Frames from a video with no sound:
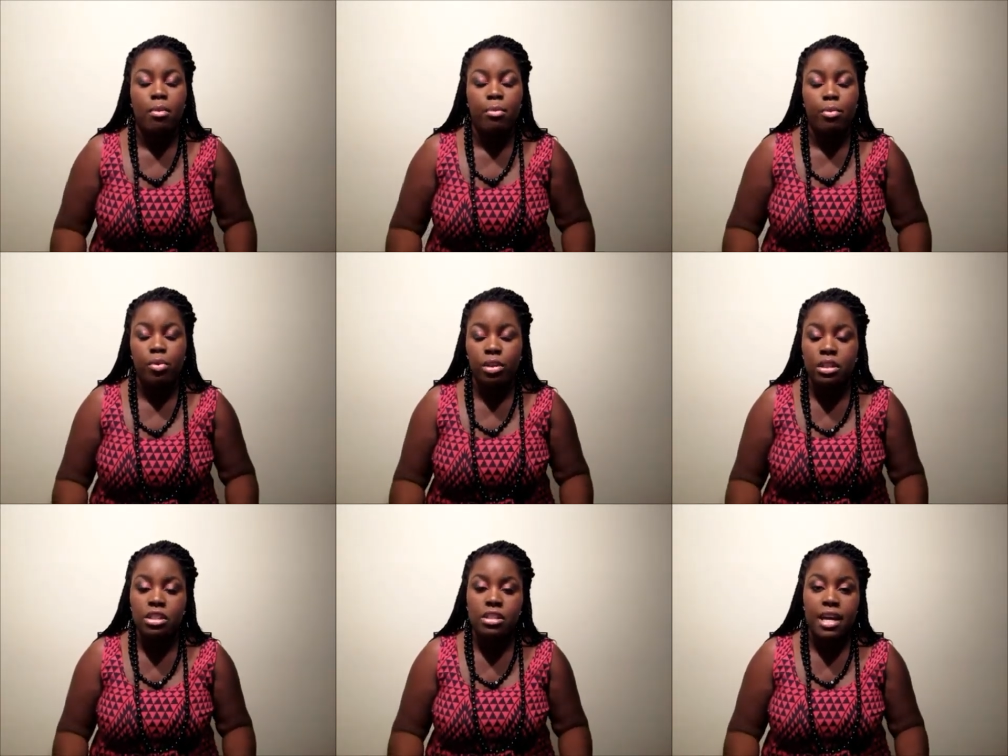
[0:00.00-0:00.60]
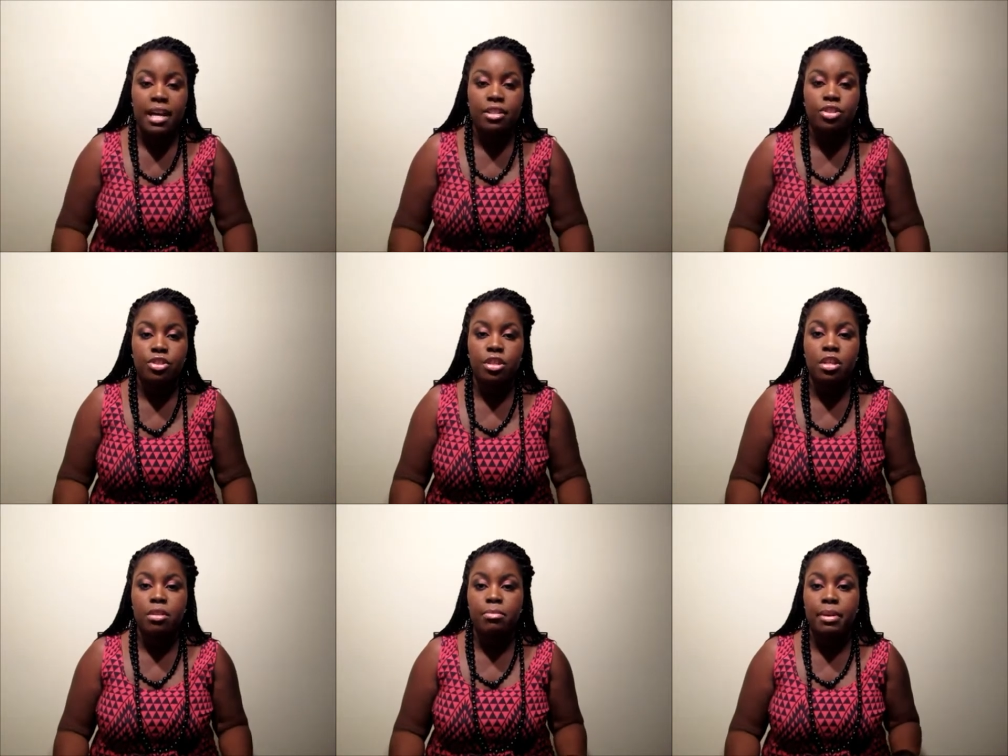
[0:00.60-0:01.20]
really
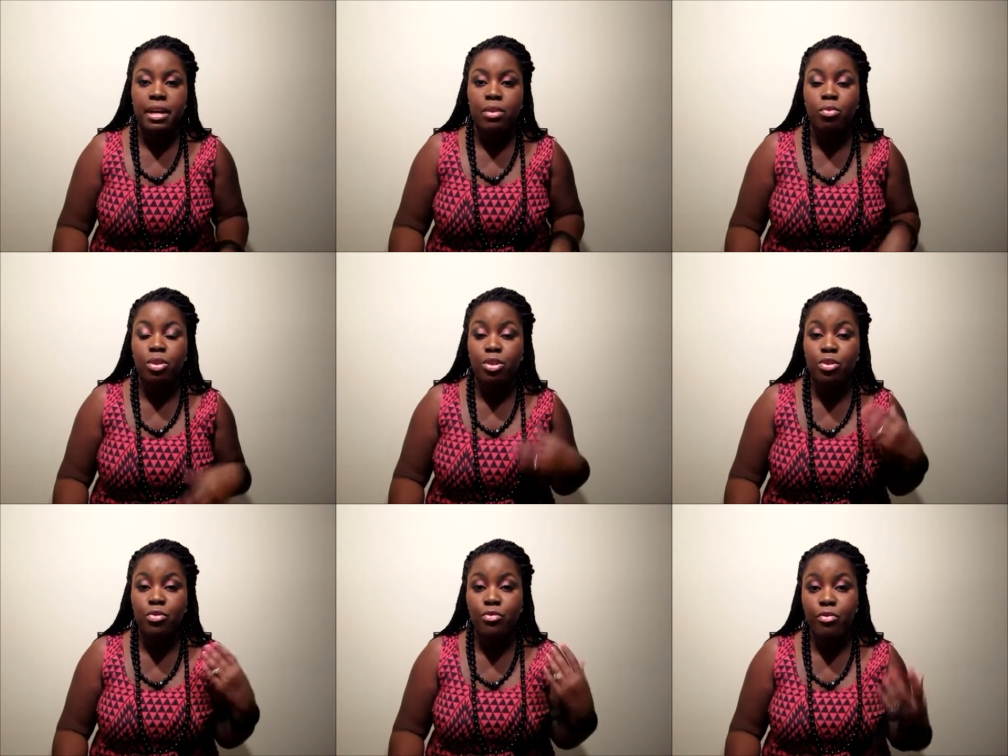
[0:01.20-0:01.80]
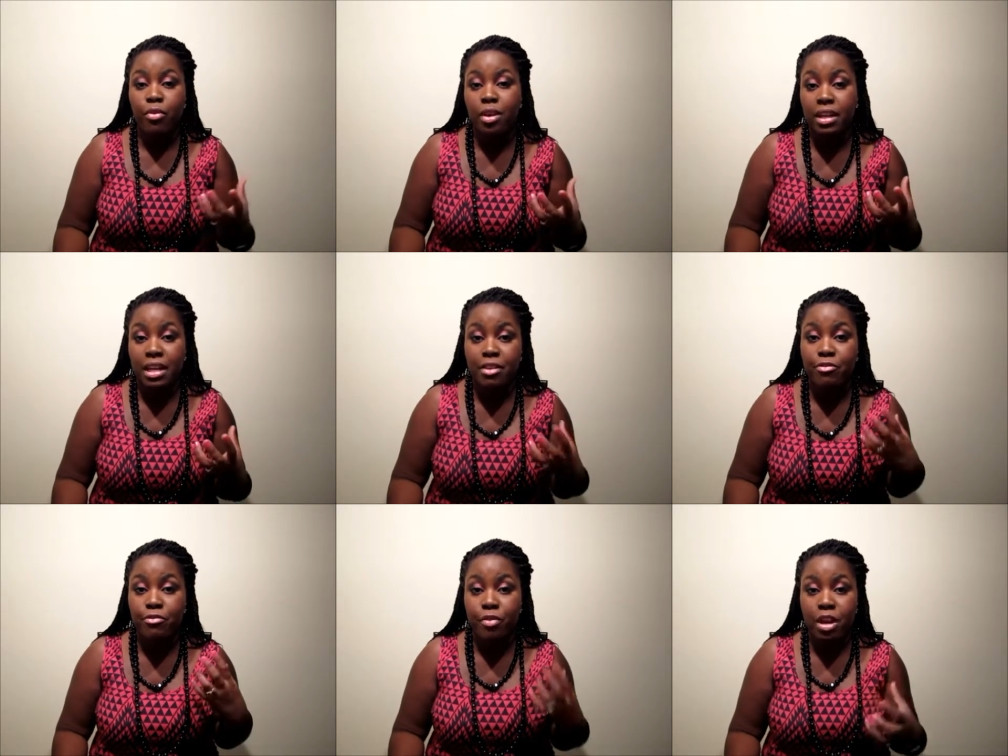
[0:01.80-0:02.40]
textured, but when you
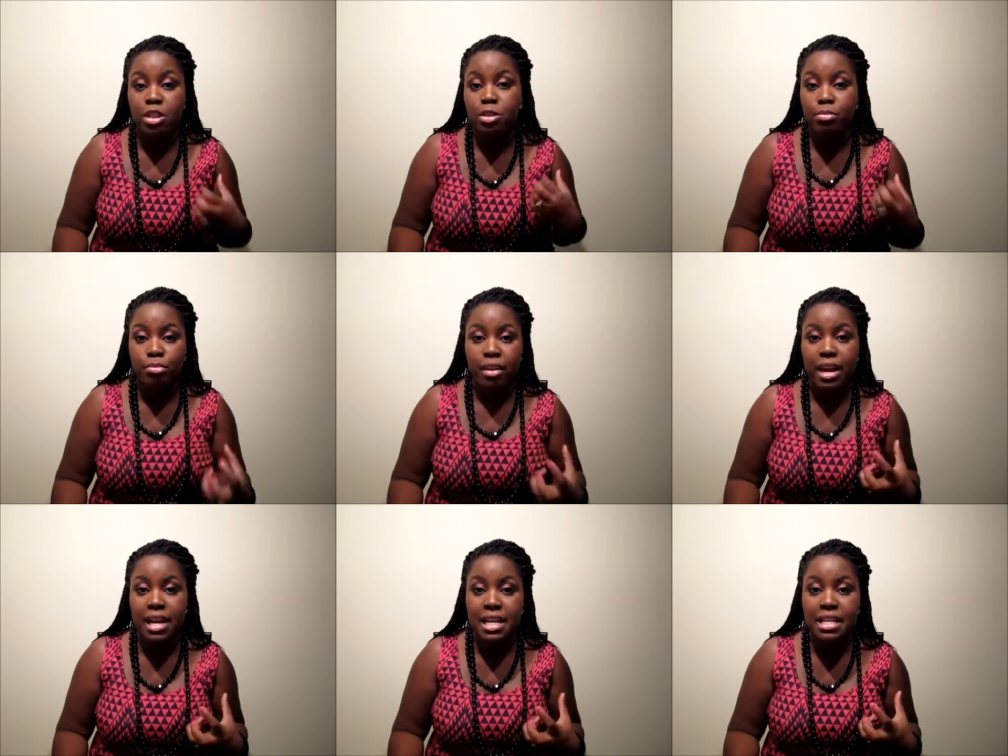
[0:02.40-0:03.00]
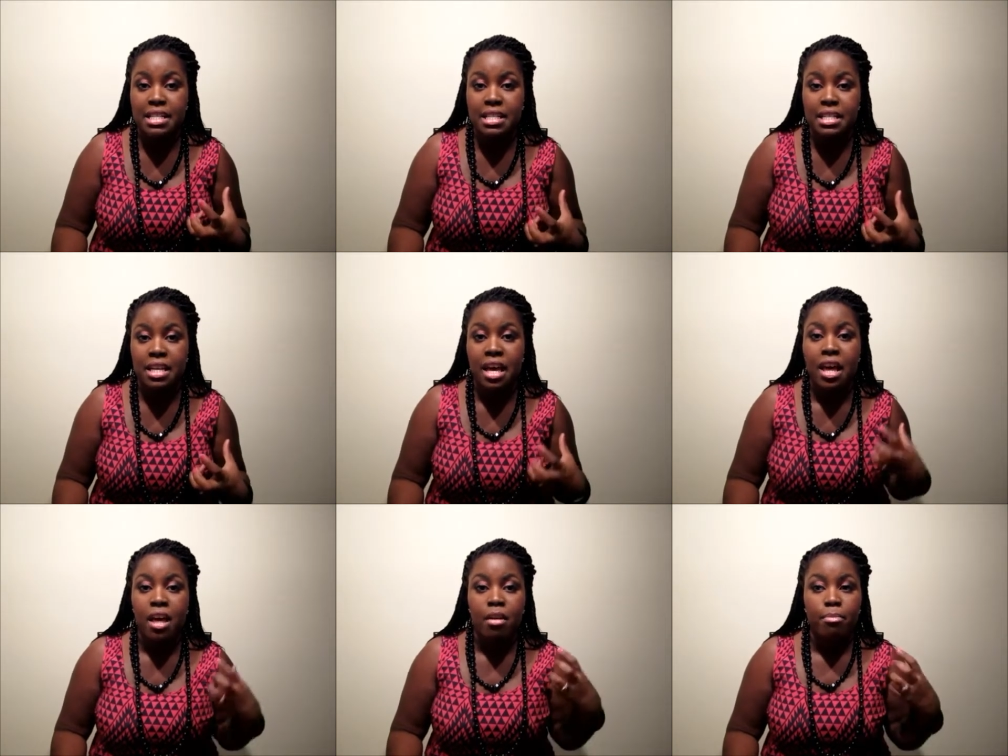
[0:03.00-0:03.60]
get fresh braids,
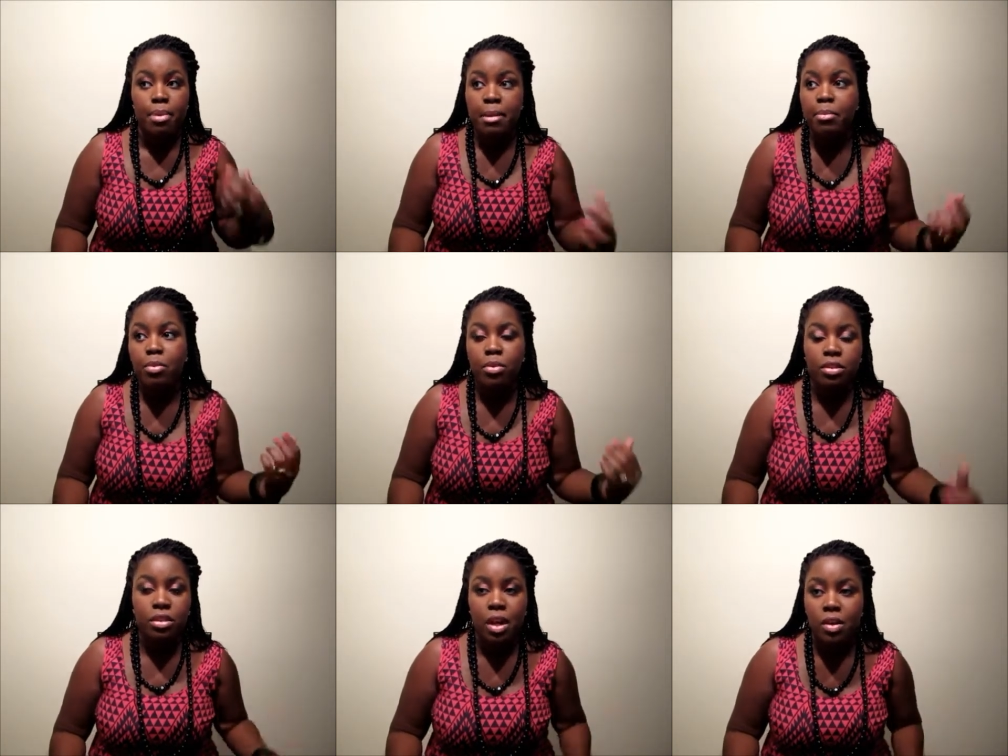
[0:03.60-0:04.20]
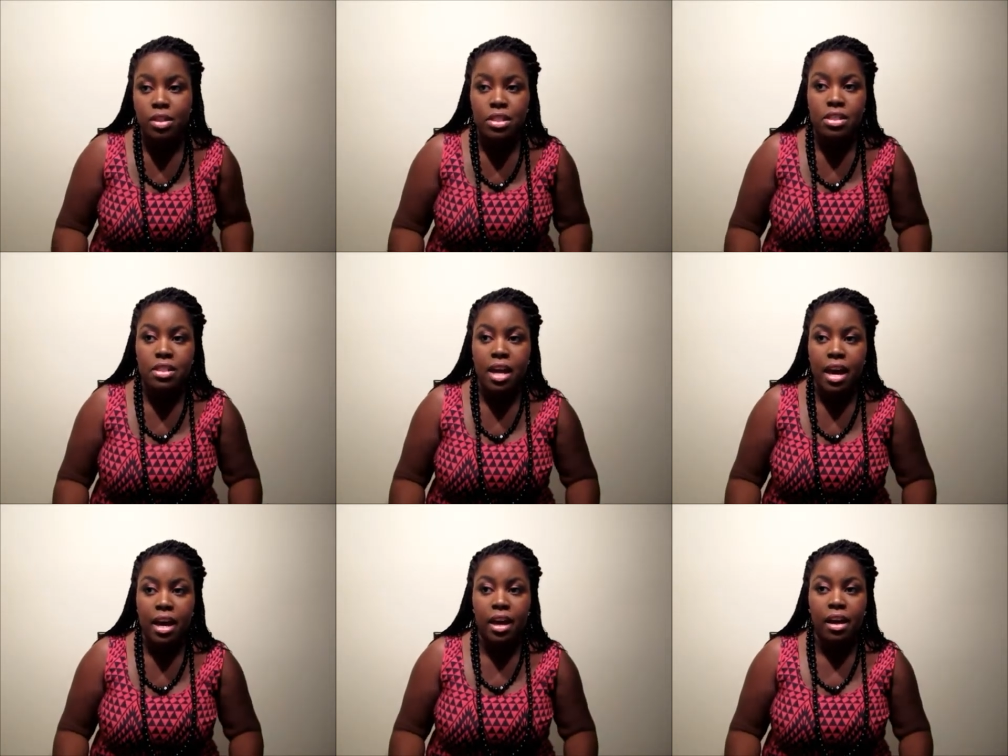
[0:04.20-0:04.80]
people will notice
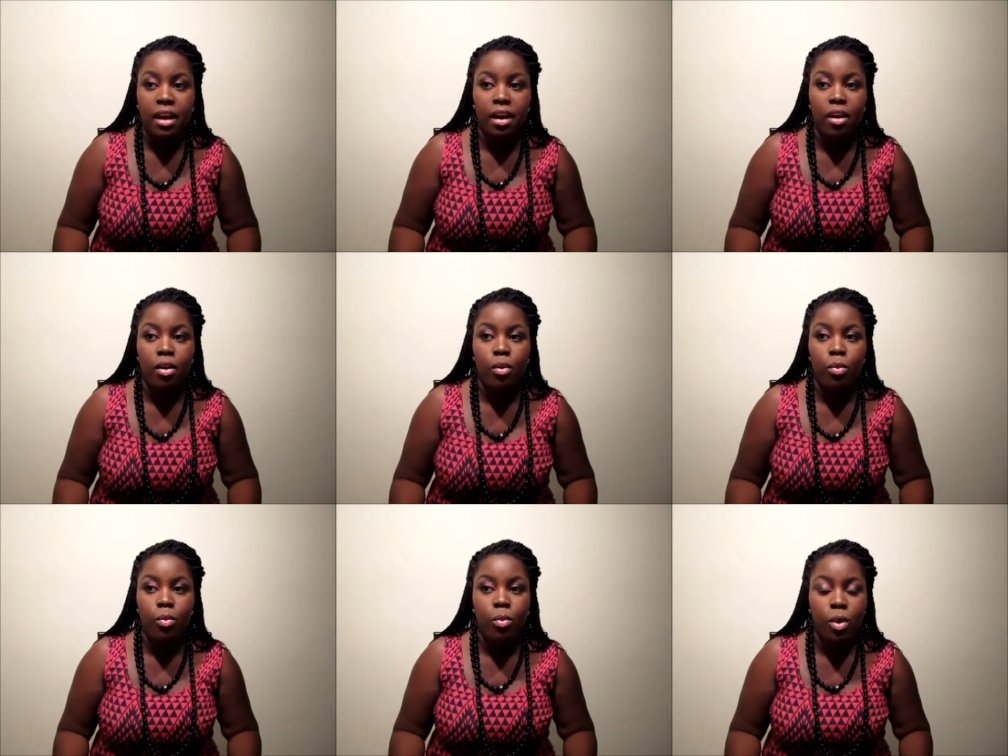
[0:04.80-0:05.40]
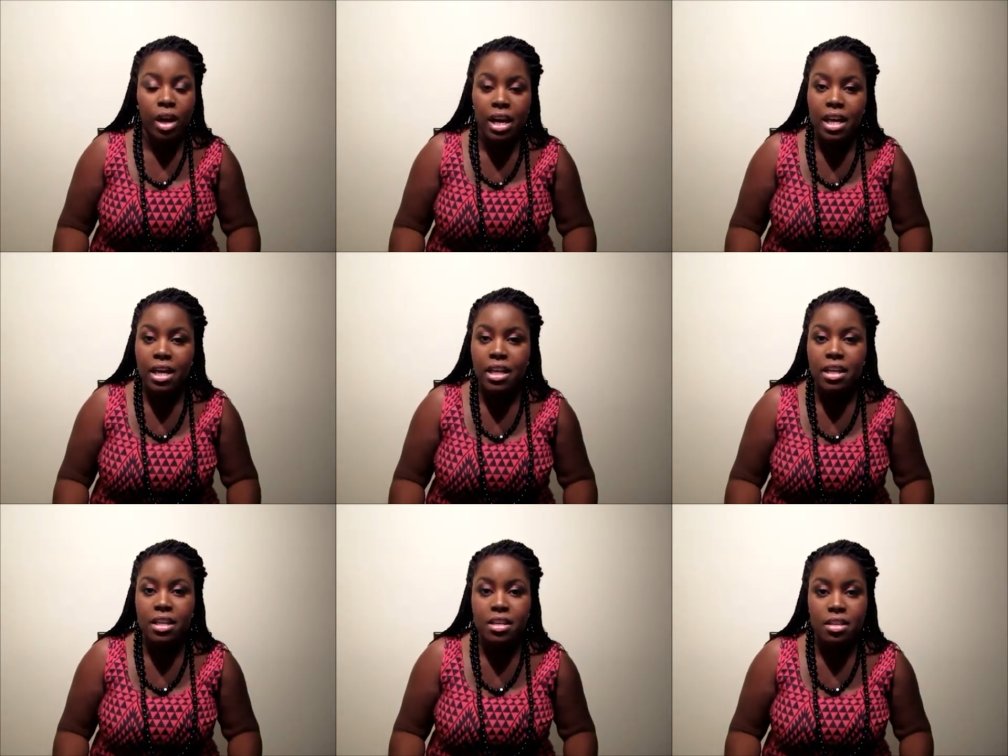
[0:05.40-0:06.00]
like,
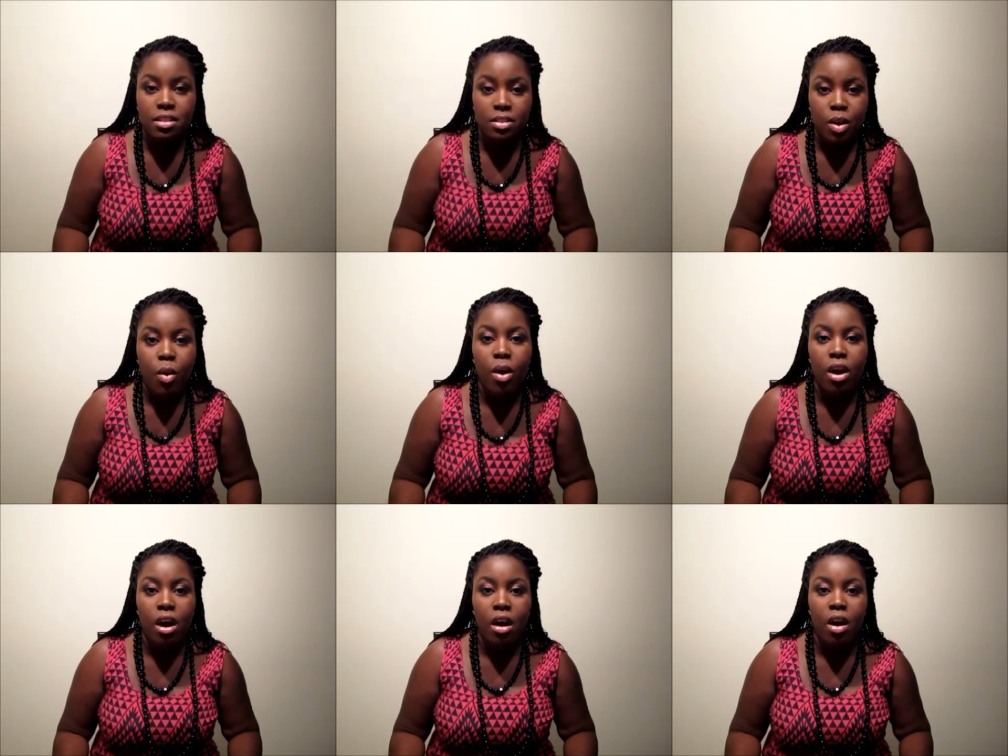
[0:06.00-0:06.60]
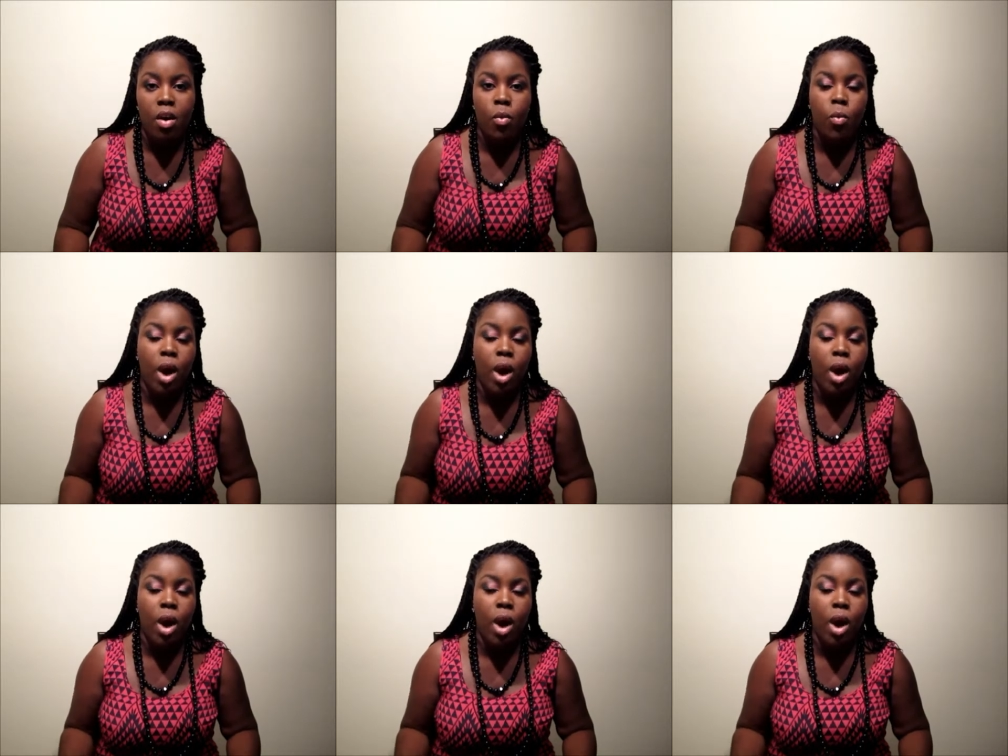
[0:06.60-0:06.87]
what is going on?